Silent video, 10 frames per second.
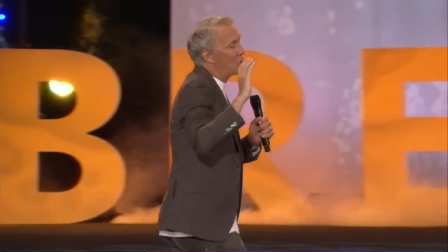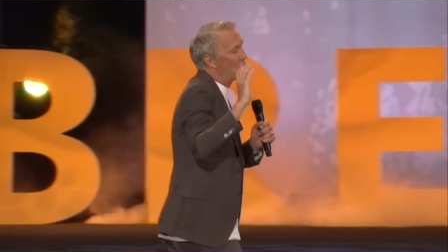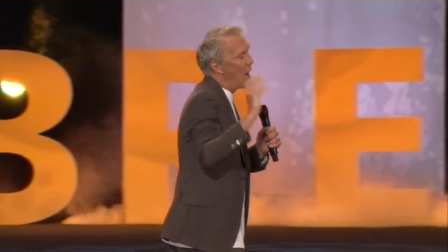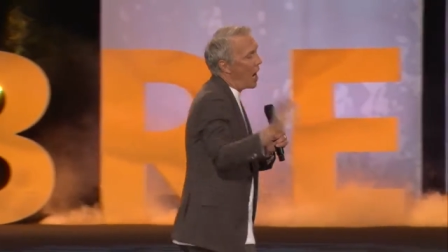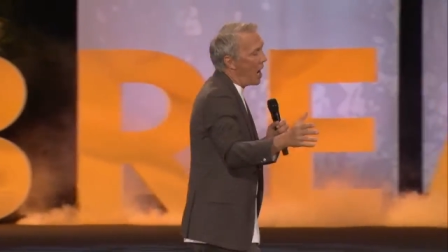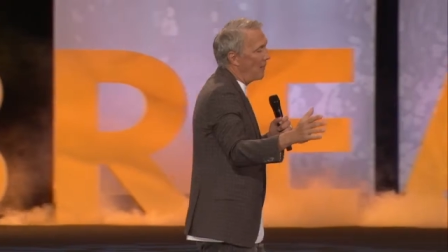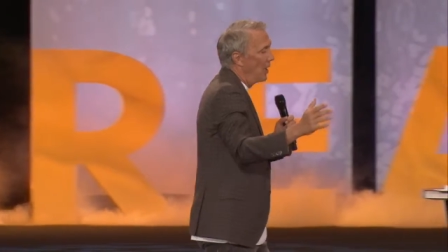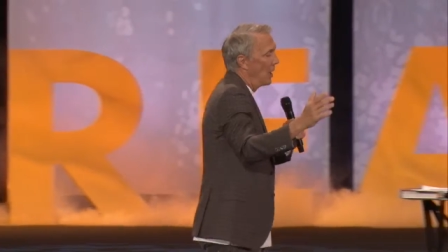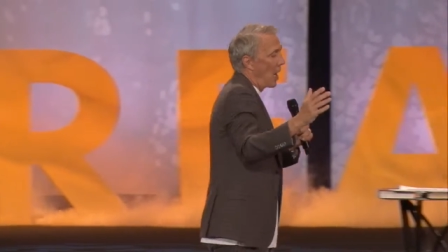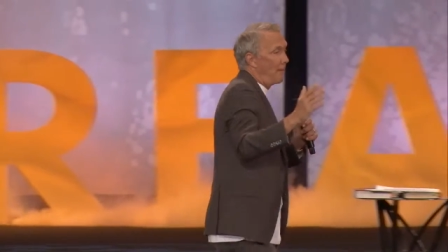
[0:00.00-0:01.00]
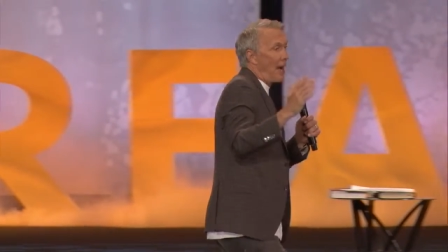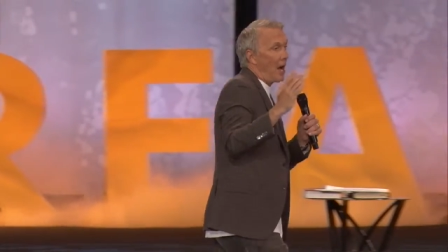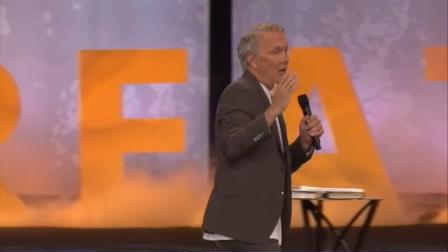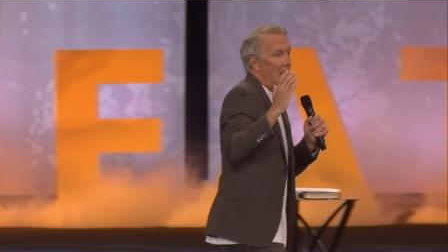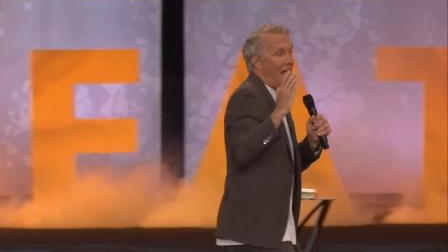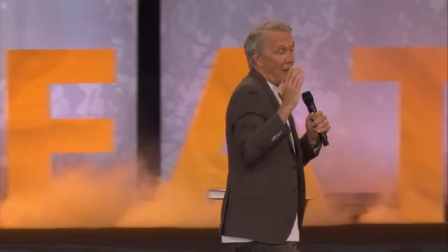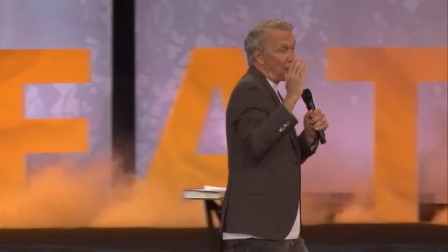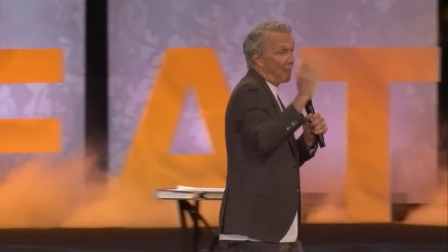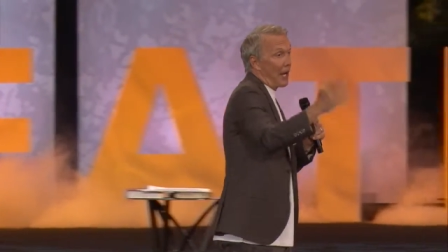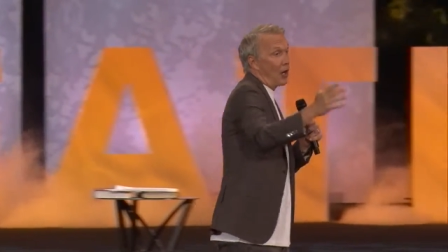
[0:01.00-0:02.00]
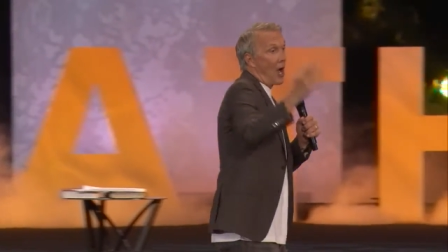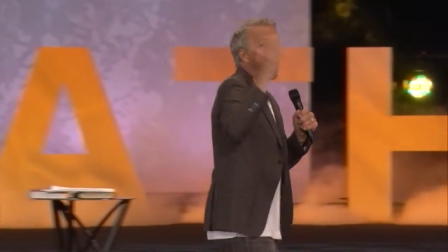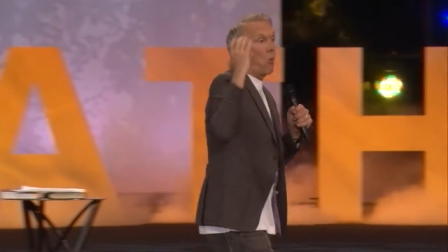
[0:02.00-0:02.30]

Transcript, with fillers: job, about how to parent. I